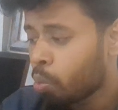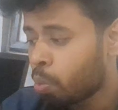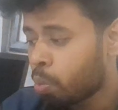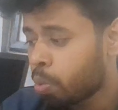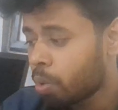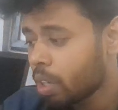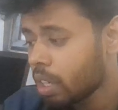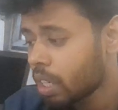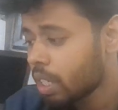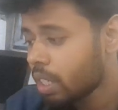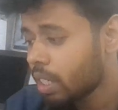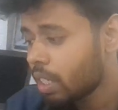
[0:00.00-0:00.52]

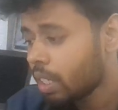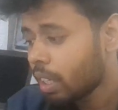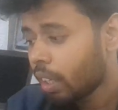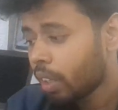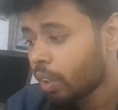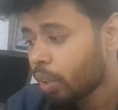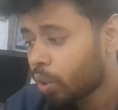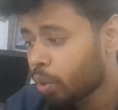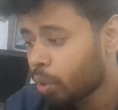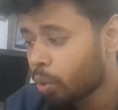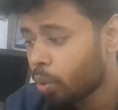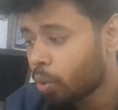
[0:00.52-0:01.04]
world
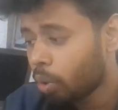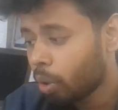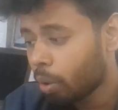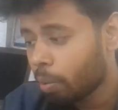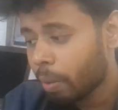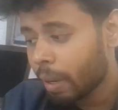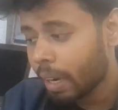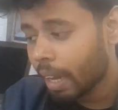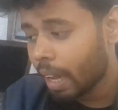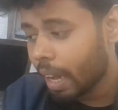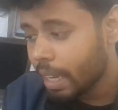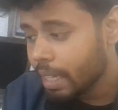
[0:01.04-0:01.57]
through
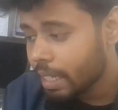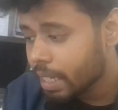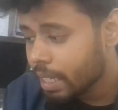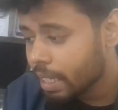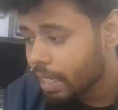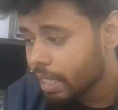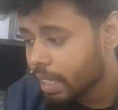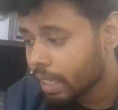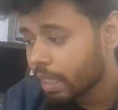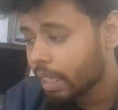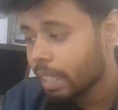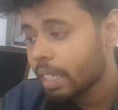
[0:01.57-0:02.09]

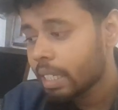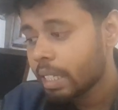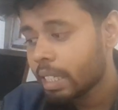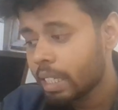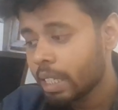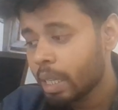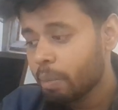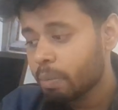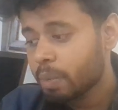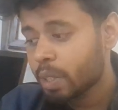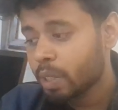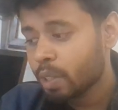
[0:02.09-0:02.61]
globalization,
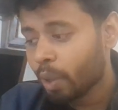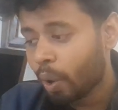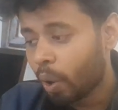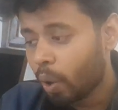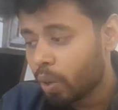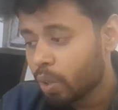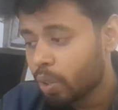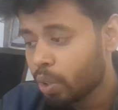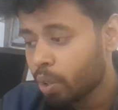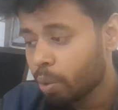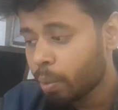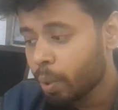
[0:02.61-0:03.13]
seems
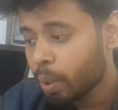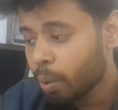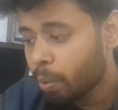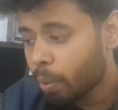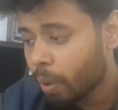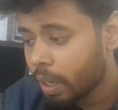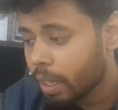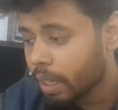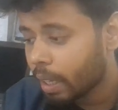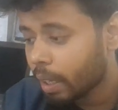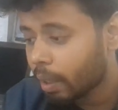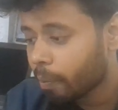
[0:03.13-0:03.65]
not to be
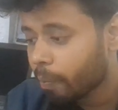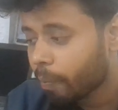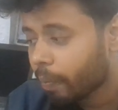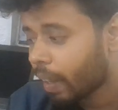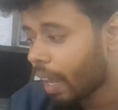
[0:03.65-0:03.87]
working,